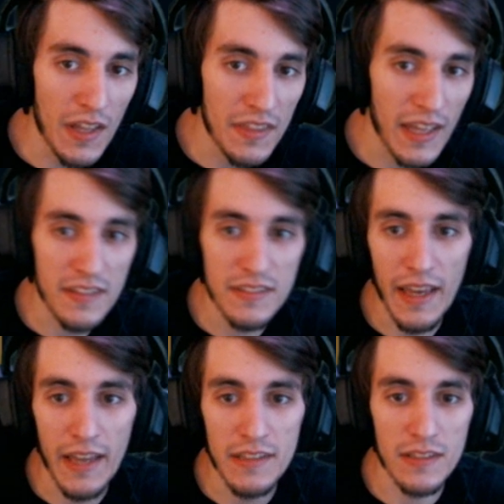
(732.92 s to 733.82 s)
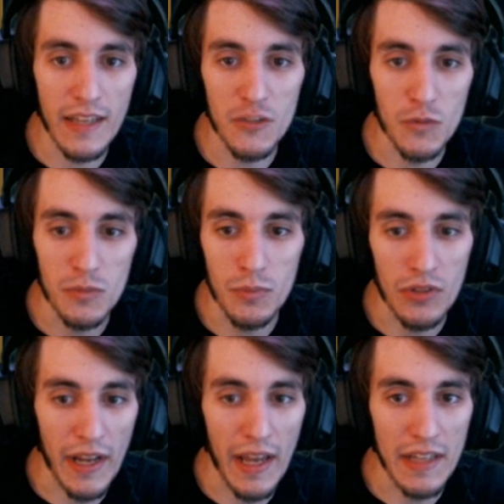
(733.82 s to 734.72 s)
Death Stance Last
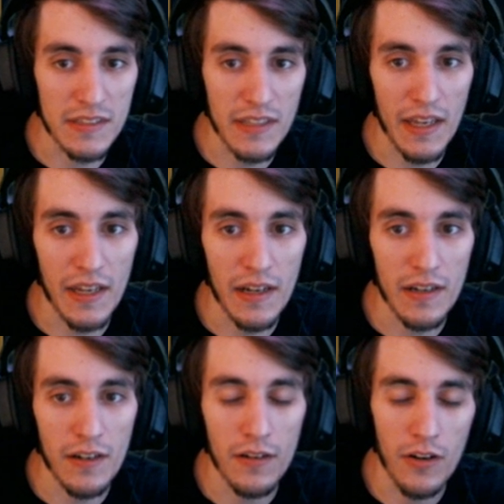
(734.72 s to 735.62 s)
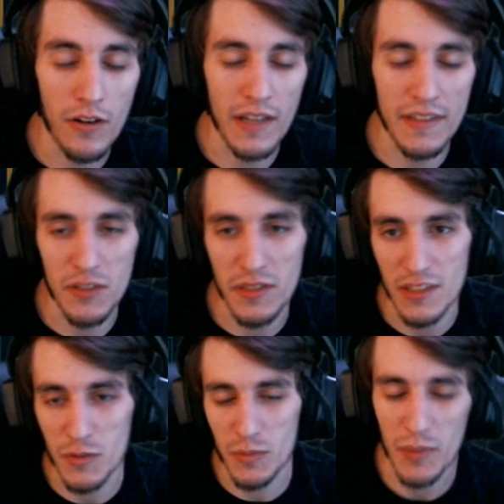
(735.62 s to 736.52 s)
Whisper and say or not Death Stance
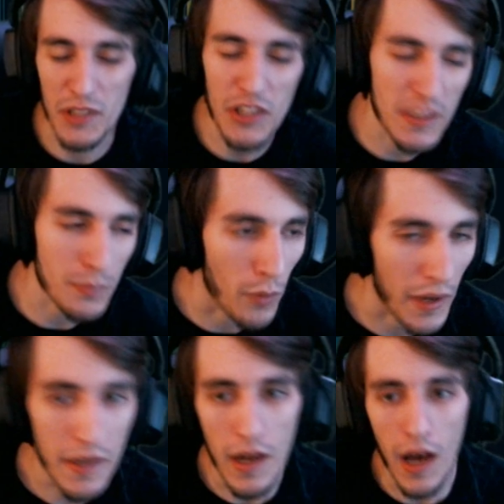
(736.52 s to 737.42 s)
Last Whisper, but you get the point.